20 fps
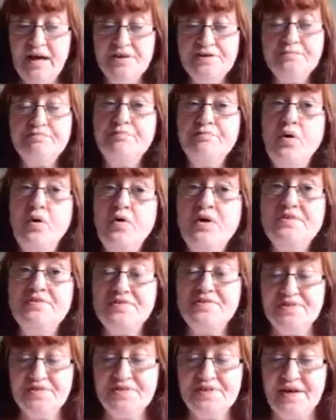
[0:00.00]
And at
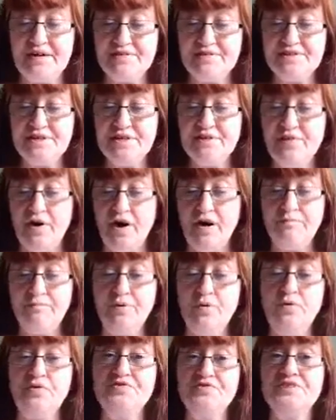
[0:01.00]
points in the narrative, I'll
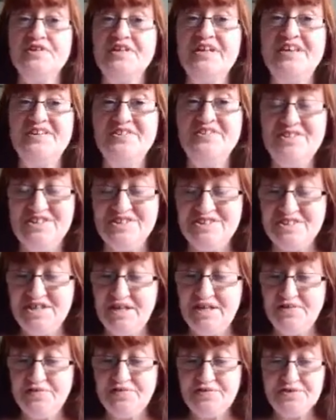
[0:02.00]
pause to let you
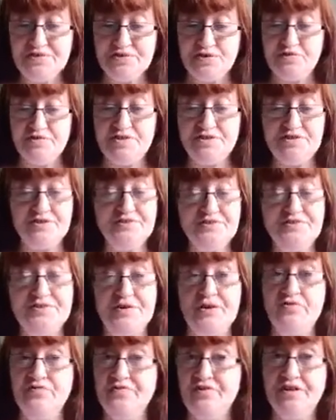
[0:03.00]
continue the story to
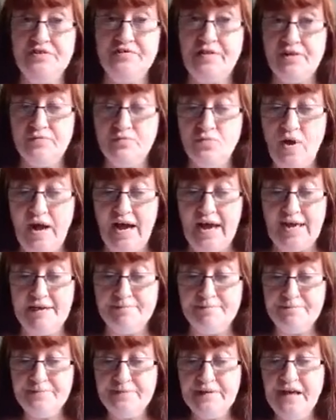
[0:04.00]
yourself in your own
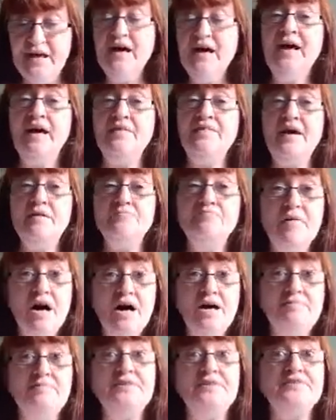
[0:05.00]
way. And that
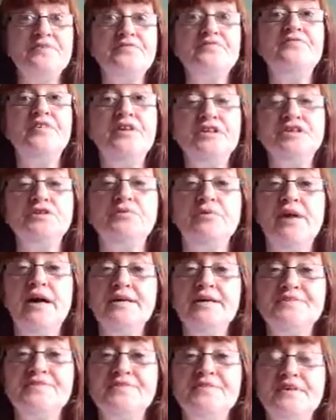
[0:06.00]
might be to
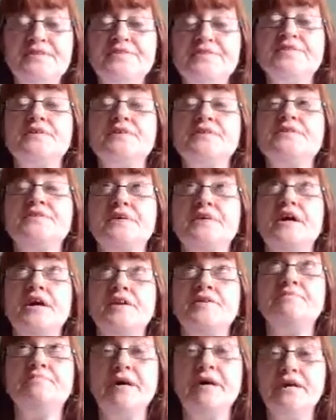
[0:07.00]
visualize things as a
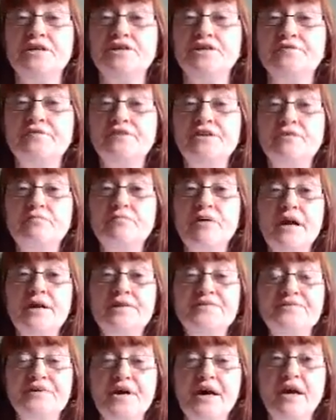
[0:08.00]
kind of picture in your
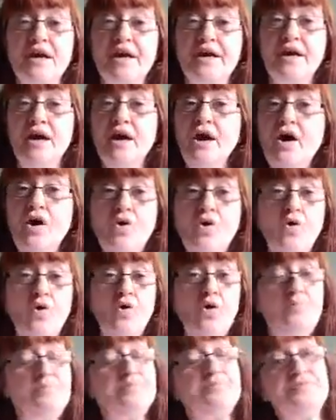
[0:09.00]
mind's eye.
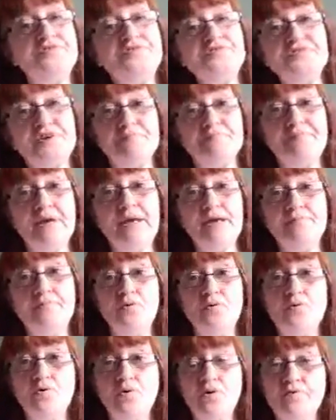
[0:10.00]
Or some
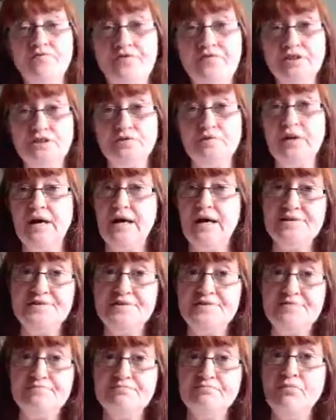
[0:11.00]
people
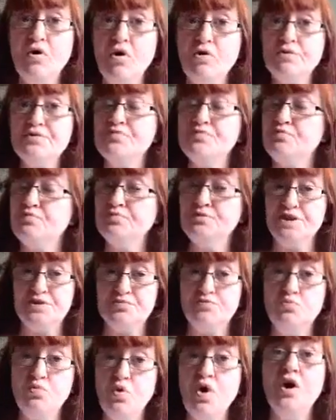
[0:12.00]
visualize more as
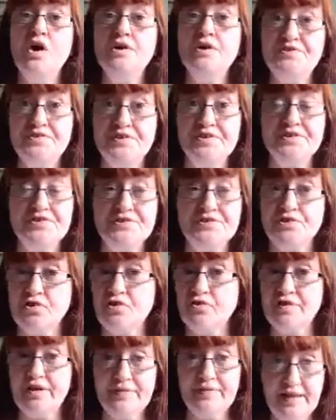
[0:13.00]
just words in a
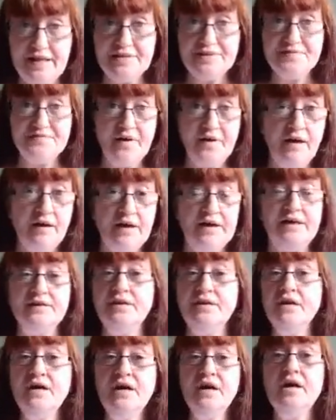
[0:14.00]
story, and that's
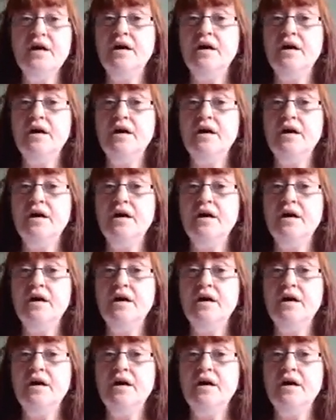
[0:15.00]
fine,